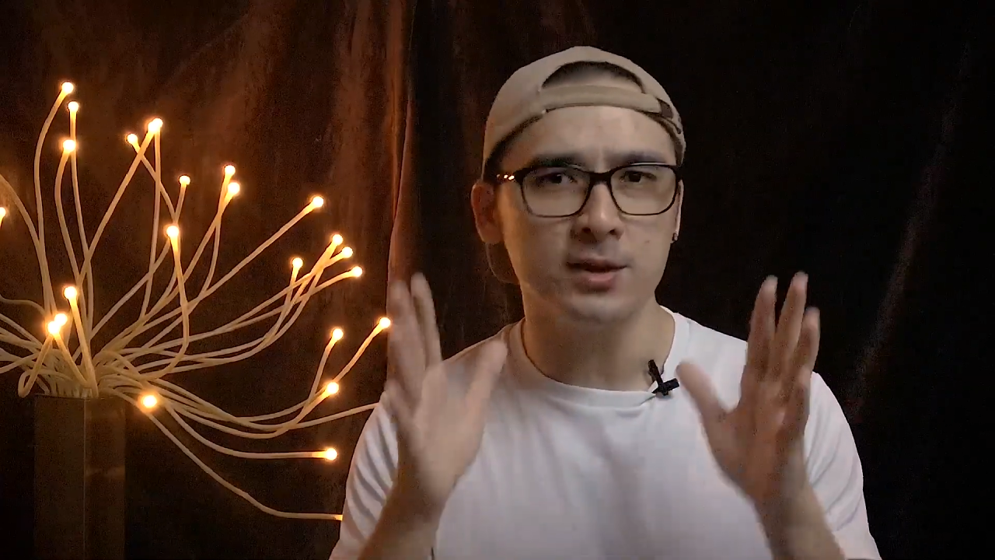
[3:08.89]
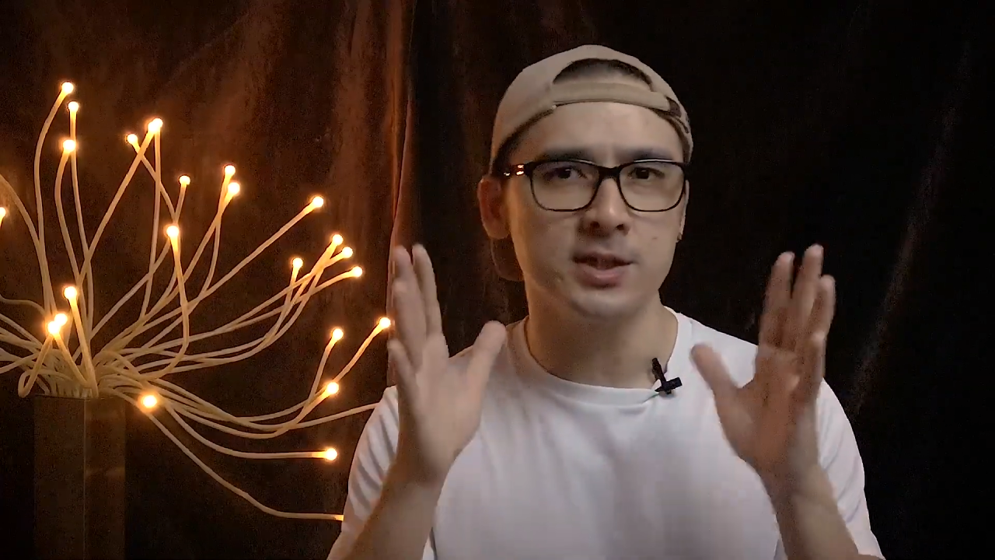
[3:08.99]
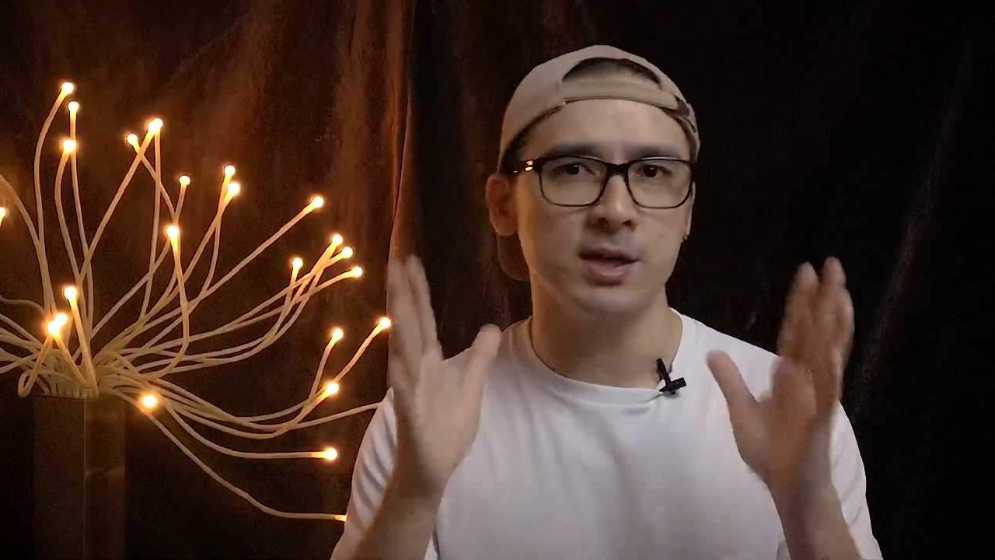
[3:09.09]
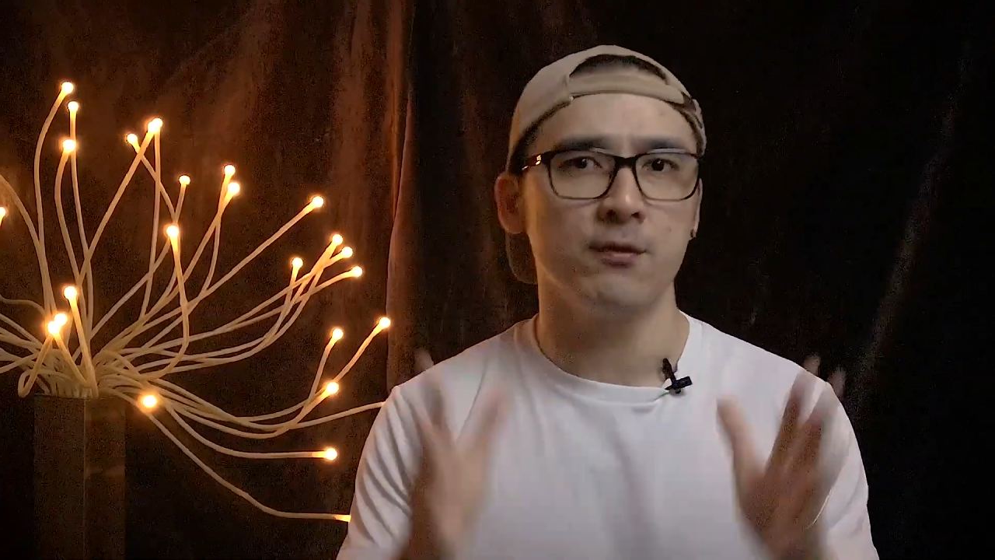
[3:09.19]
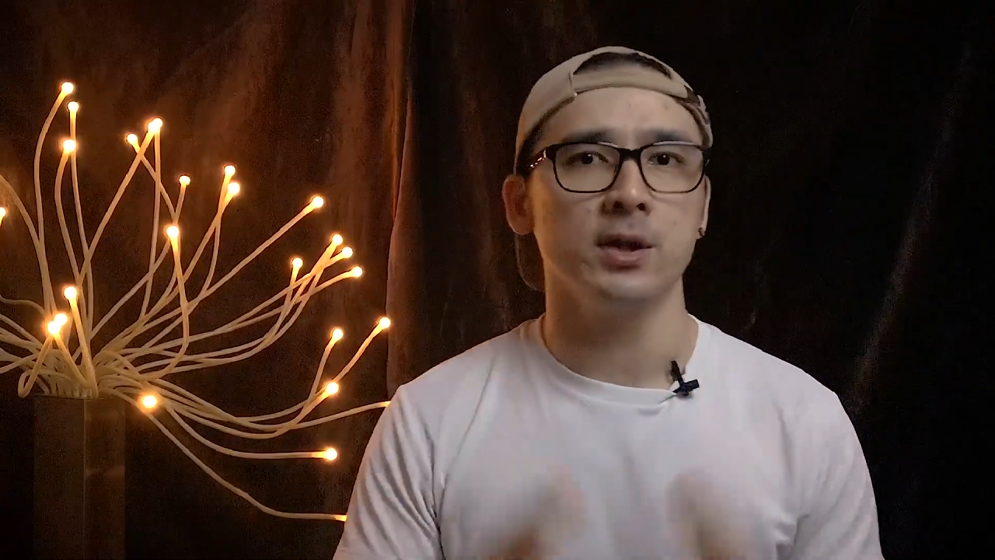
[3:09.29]

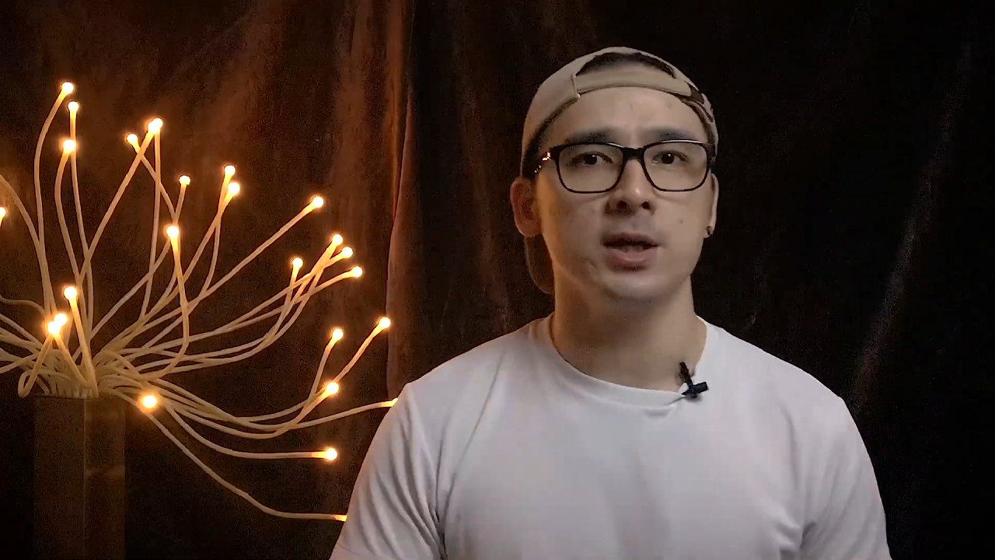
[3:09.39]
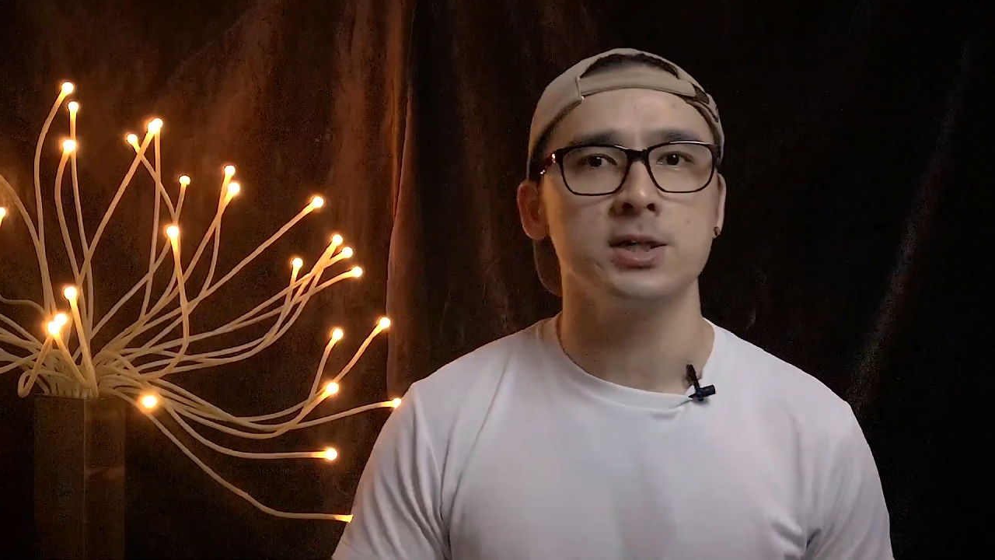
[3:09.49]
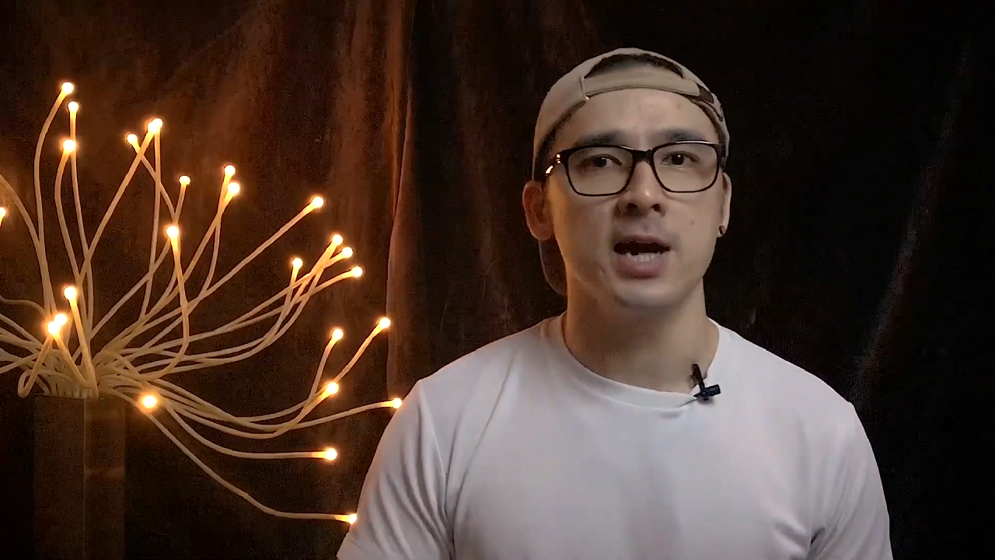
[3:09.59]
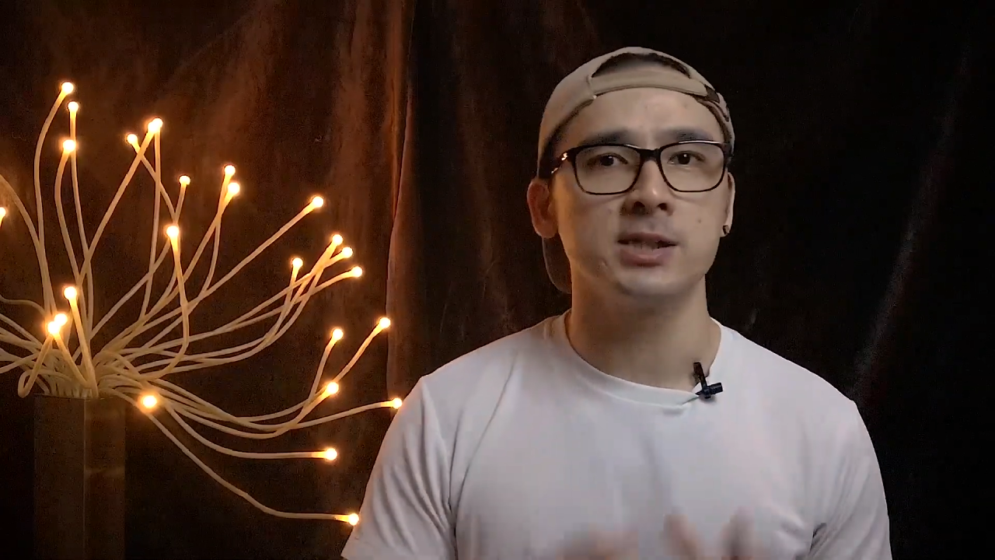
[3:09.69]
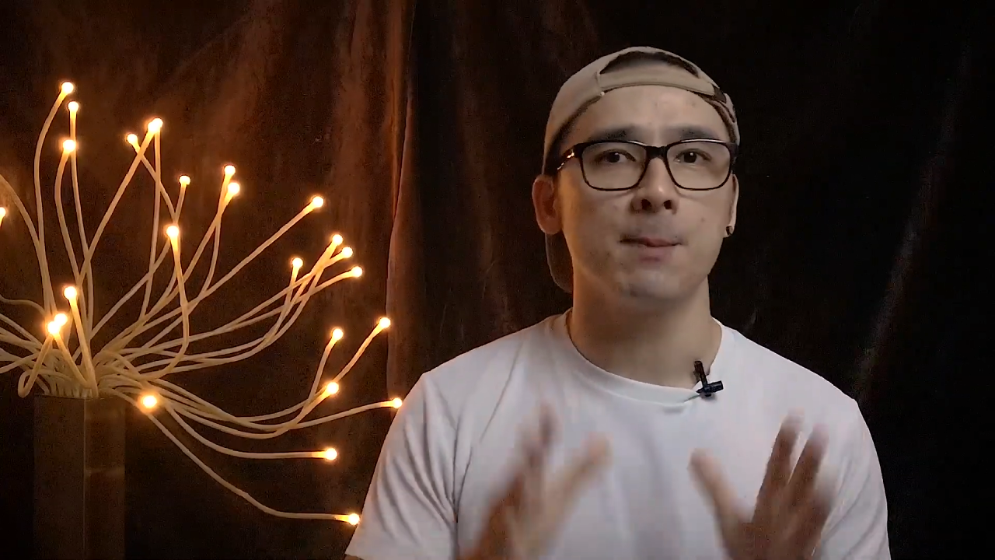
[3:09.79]
disadvantage
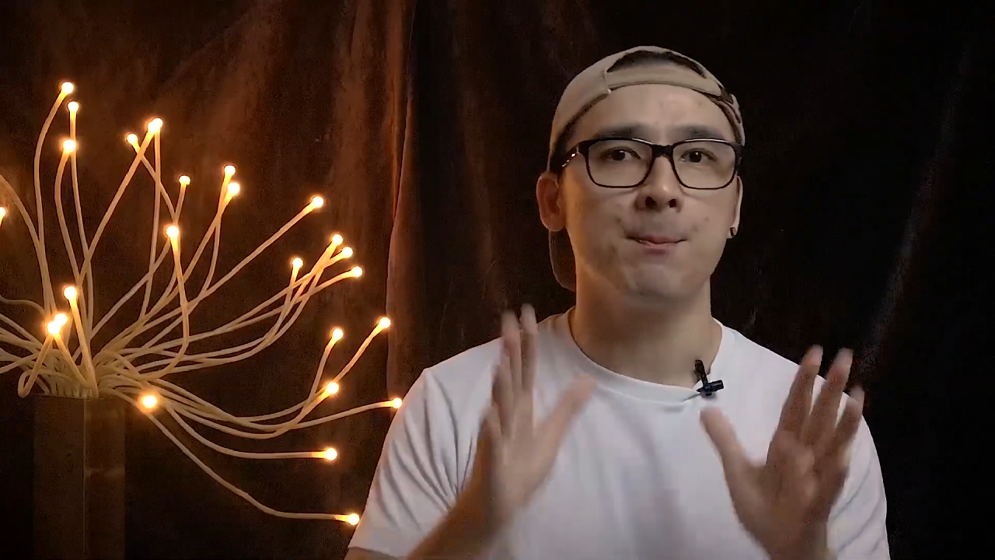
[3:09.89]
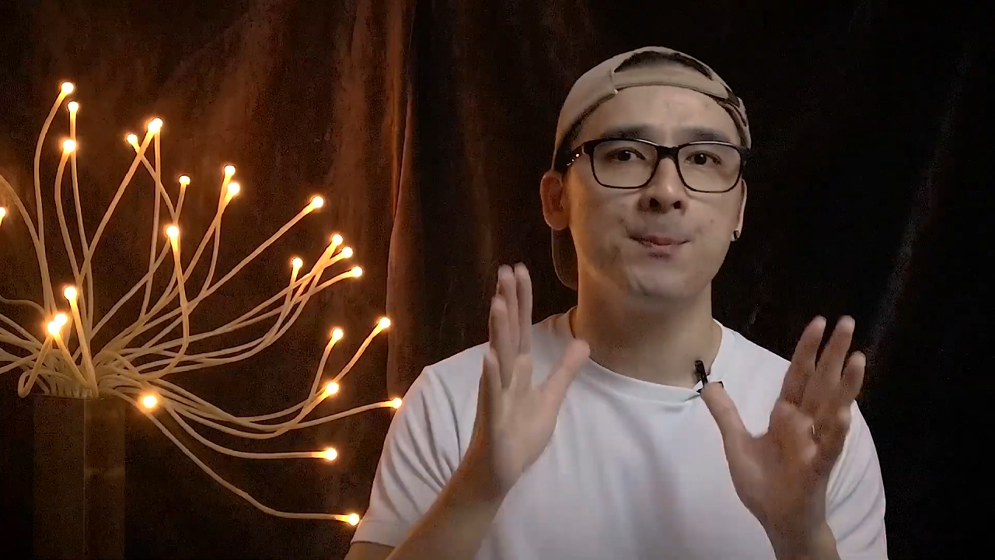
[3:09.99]
as I